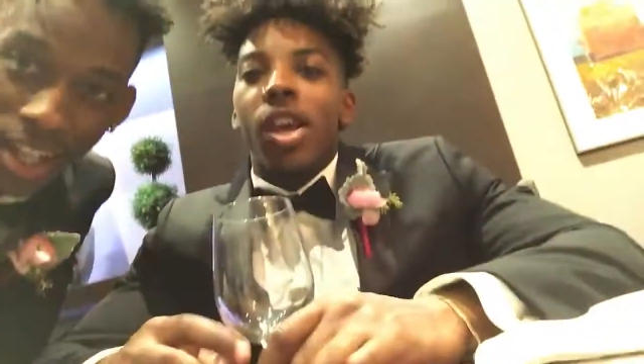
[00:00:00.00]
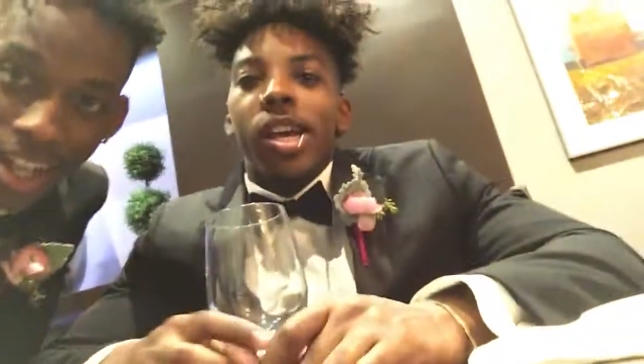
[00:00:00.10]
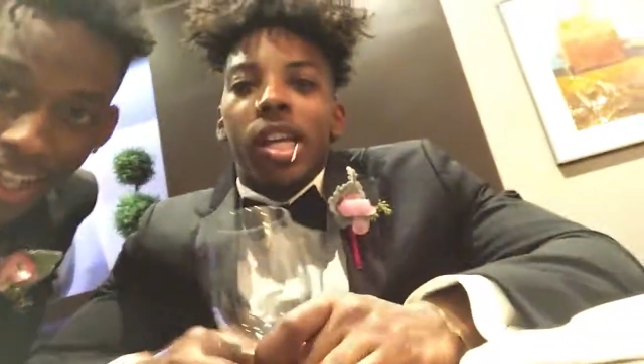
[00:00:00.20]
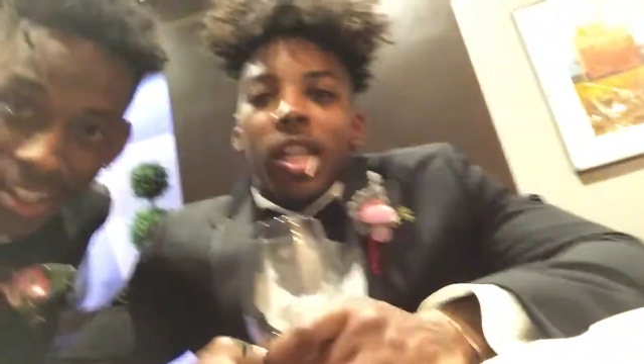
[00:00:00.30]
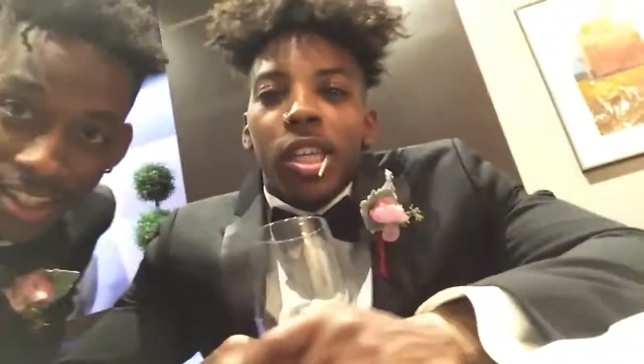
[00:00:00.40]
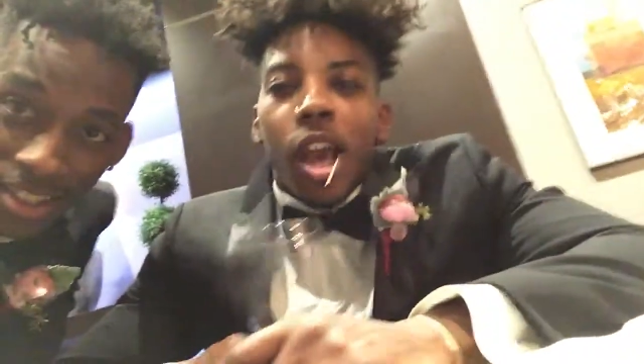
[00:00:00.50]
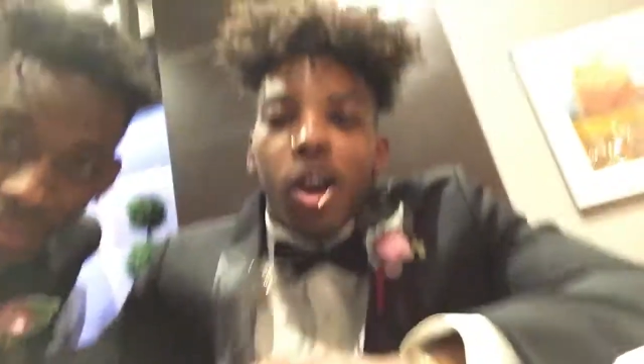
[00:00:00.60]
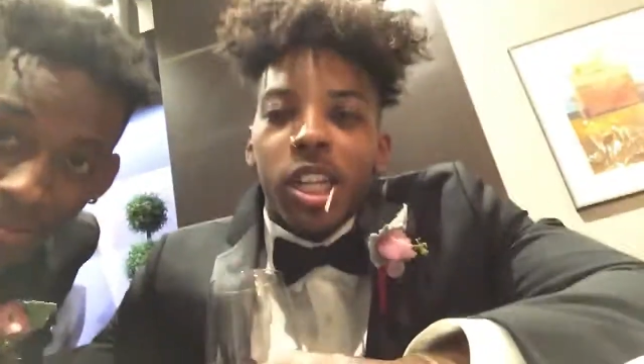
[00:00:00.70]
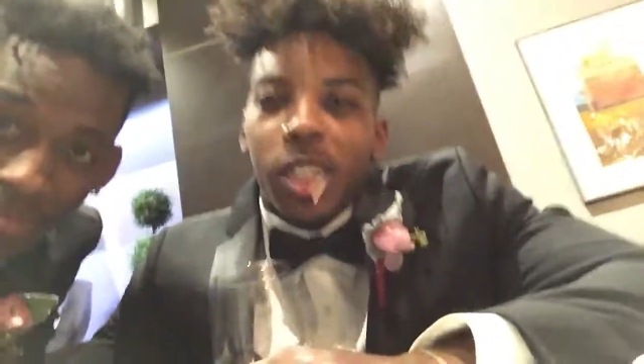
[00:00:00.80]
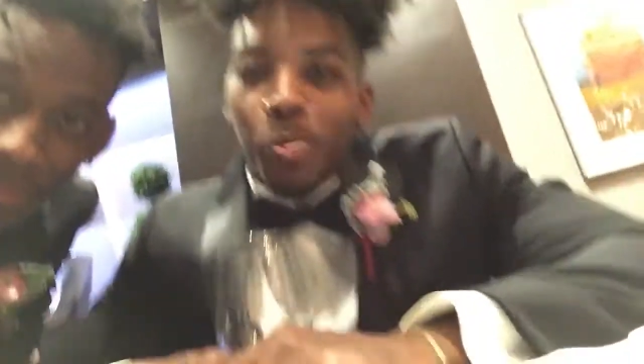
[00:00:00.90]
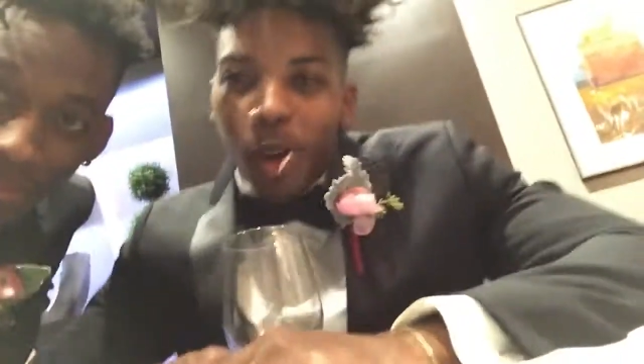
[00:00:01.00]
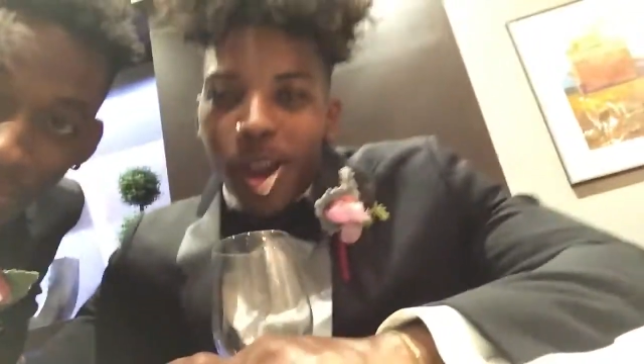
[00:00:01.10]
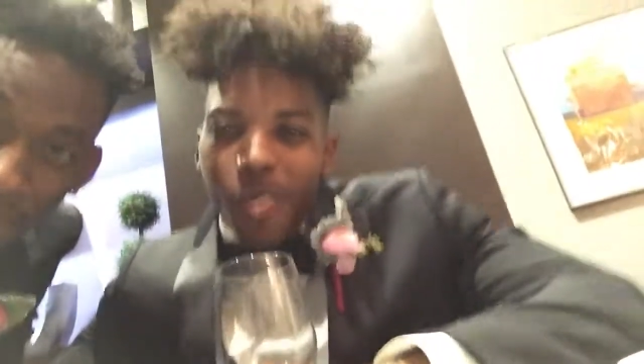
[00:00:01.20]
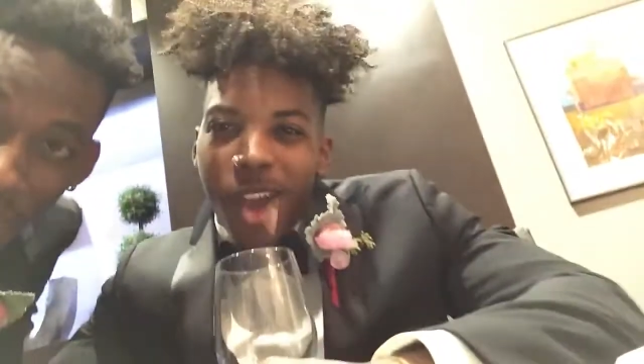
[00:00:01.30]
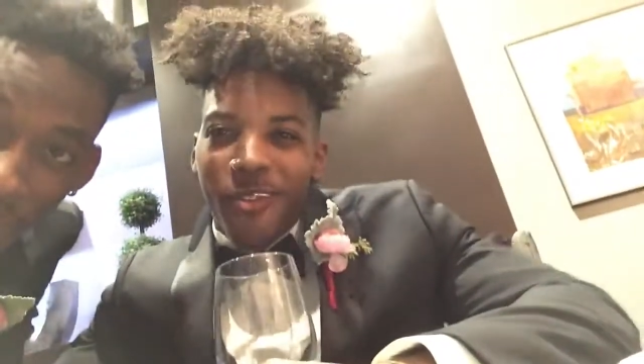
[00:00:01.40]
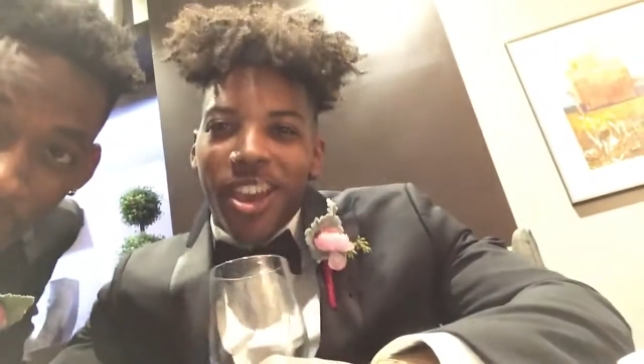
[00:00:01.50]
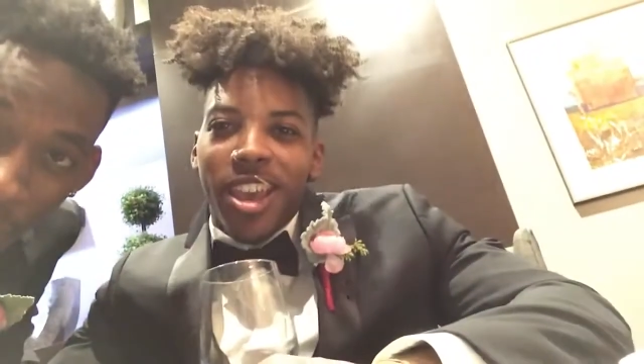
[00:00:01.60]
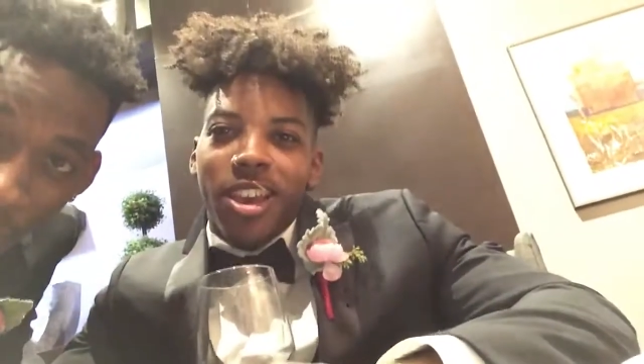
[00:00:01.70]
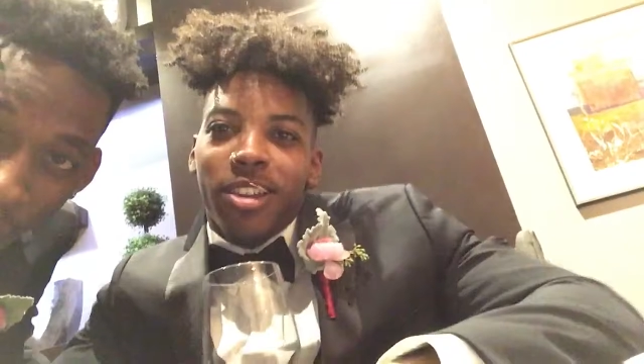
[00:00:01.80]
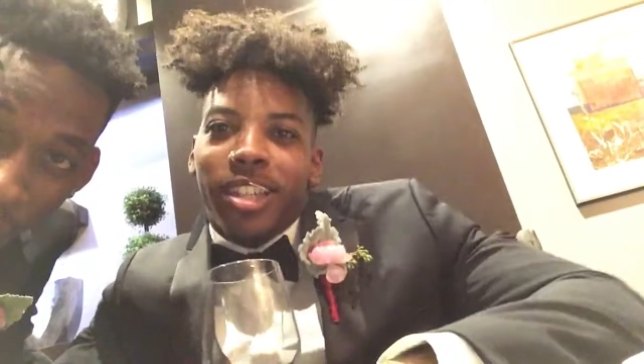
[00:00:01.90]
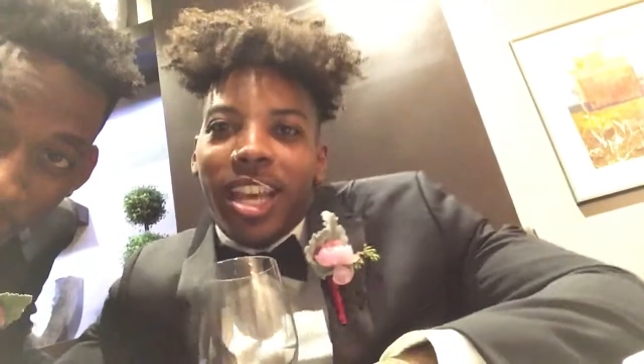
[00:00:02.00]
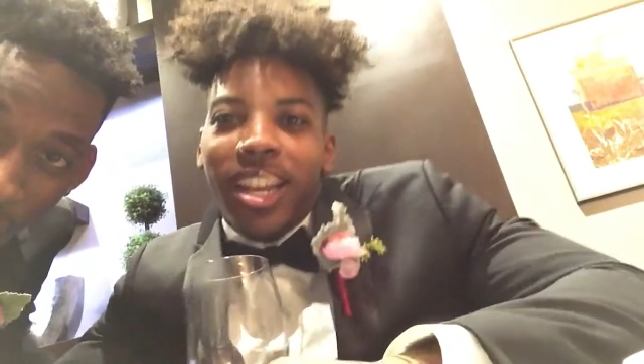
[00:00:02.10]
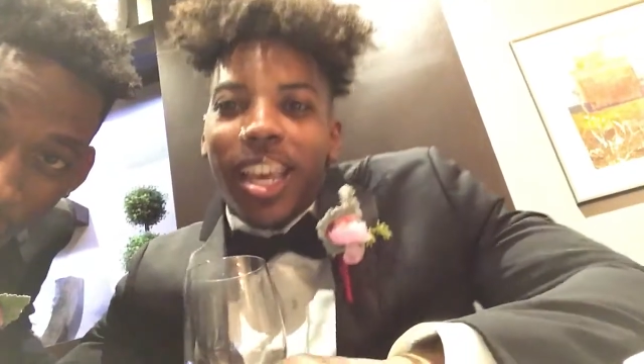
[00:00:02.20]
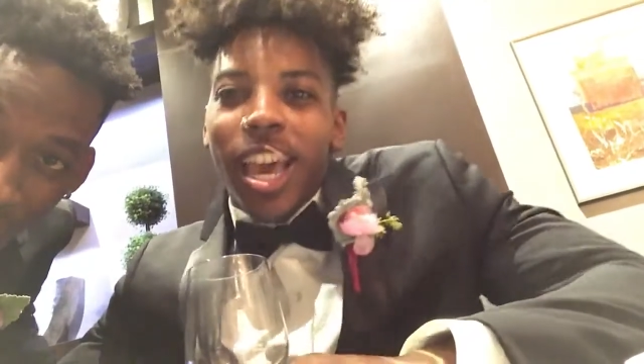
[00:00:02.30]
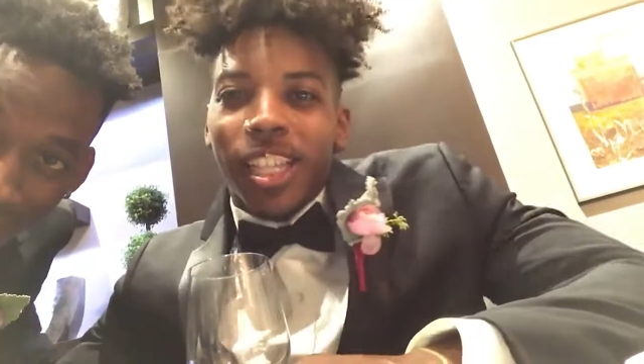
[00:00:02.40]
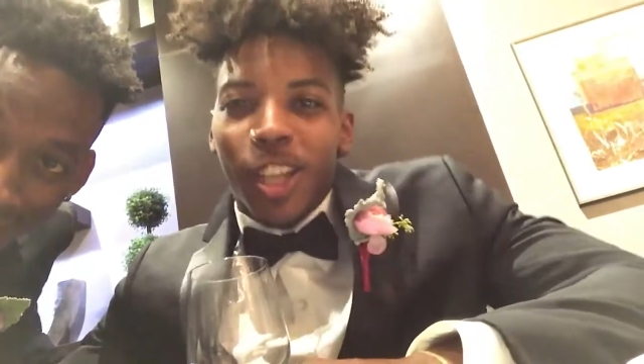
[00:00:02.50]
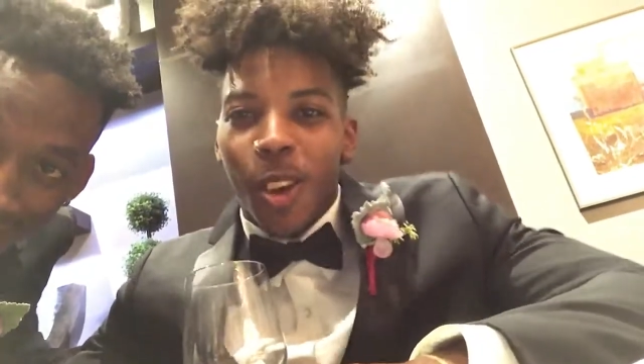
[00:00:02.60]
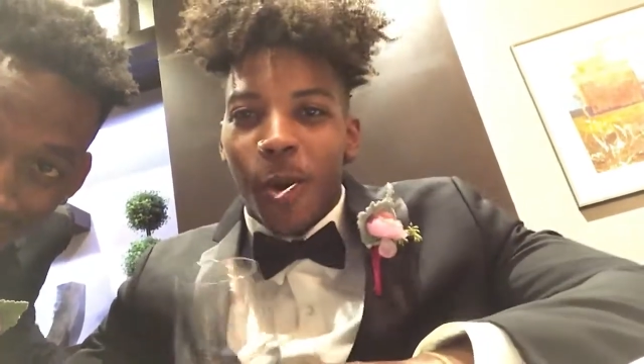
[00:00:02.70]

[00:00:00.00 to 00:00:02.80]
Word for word: It's Yo, this your boy Rafael De La Ghetto.